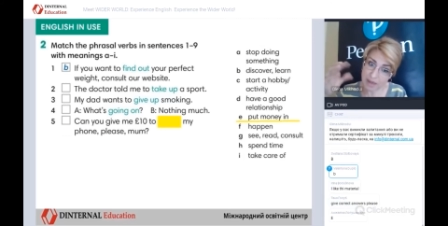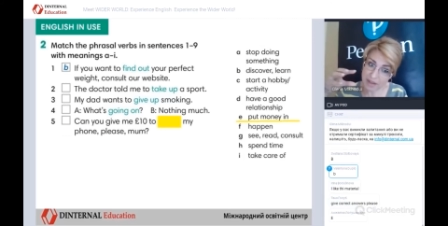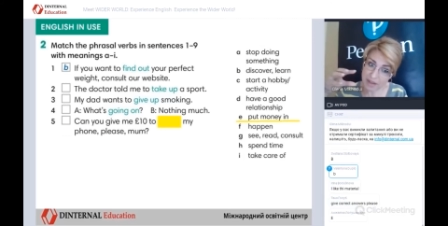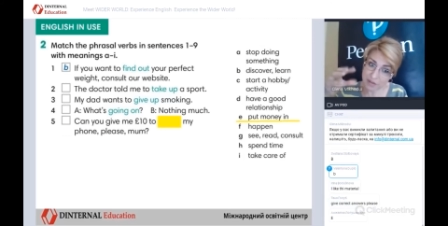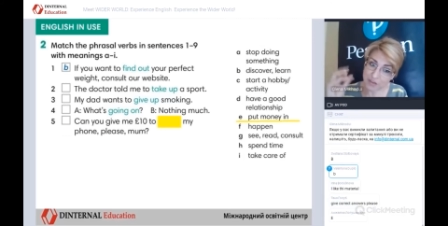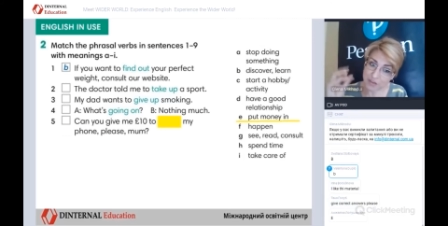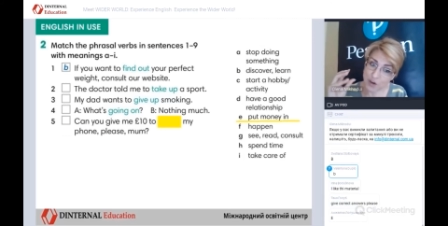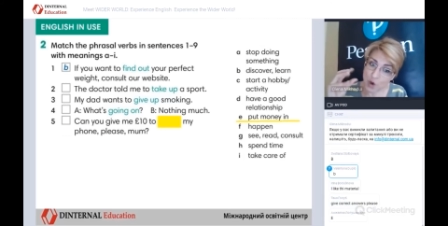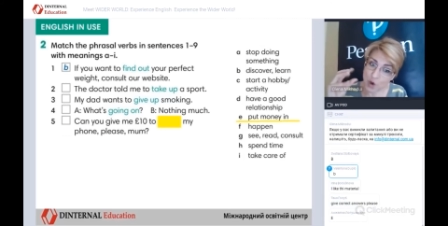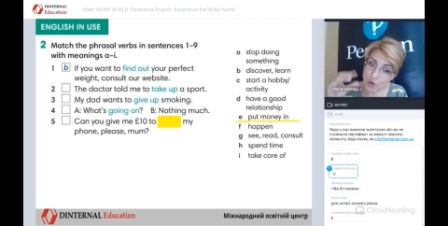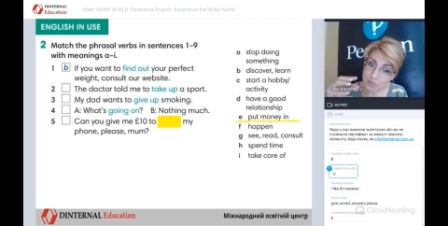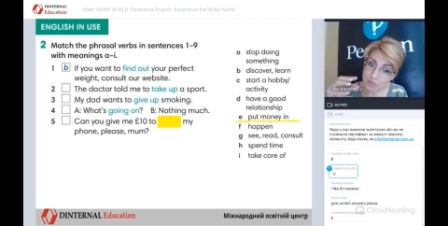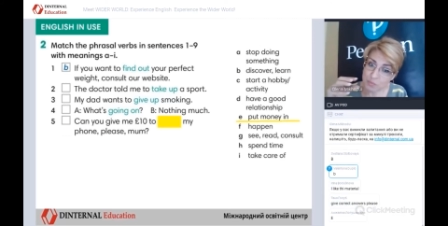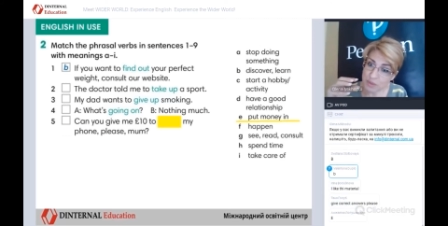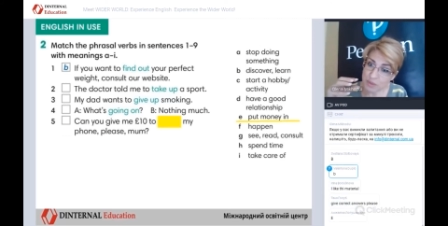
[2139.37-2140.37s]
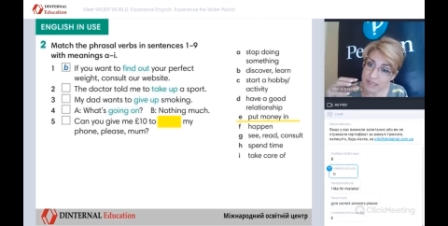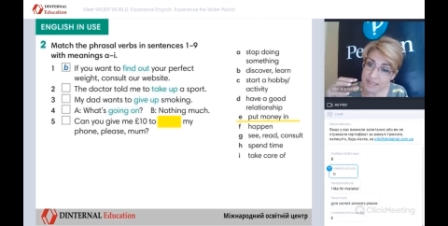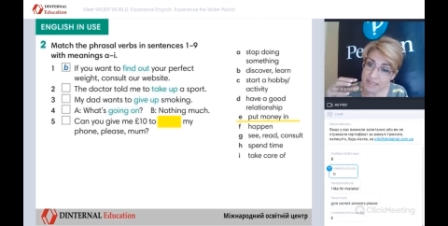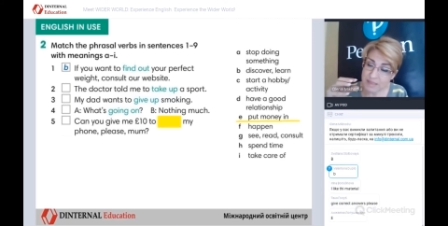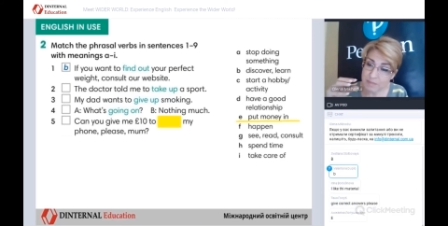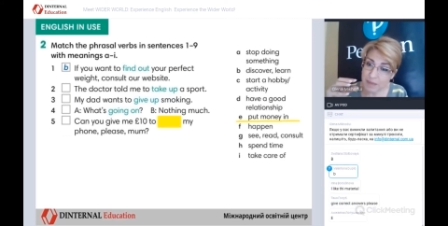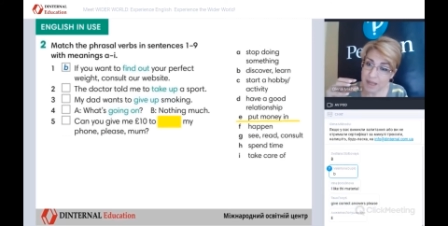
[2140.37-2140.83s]
my phone,
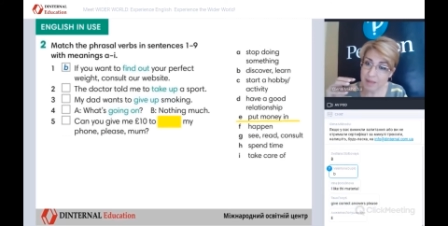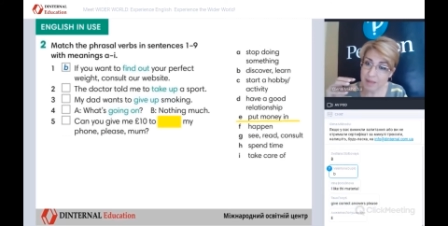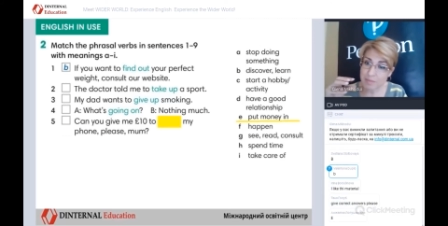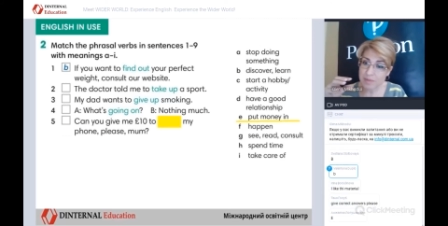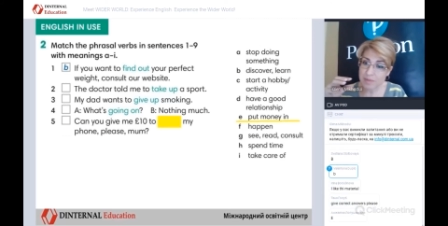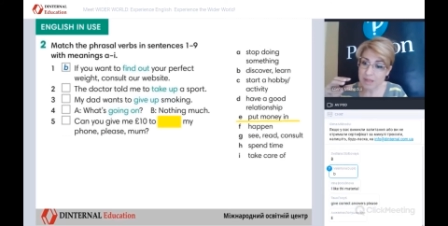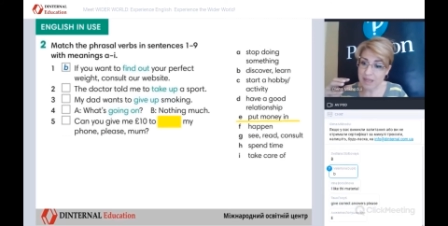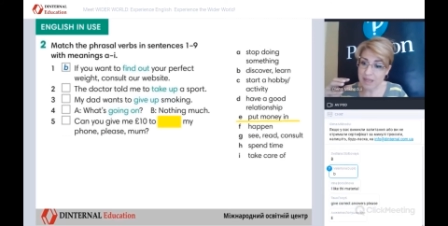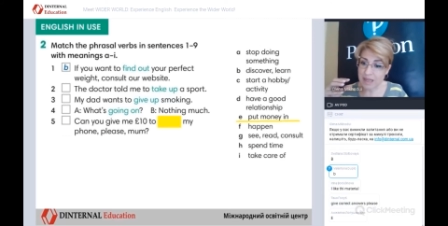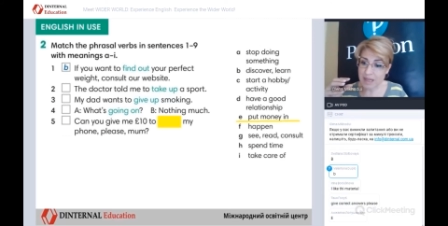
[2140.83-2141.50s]
please, ma'am?